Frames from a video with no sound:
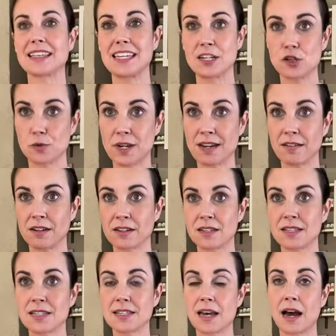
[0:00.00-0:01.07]
the
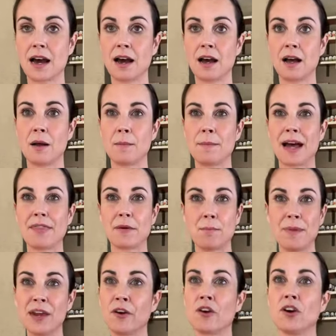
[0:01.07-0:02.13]
adrenals, um, the
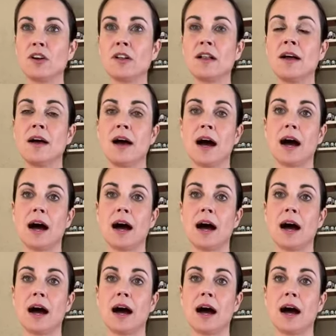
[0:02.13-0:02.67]
mineral,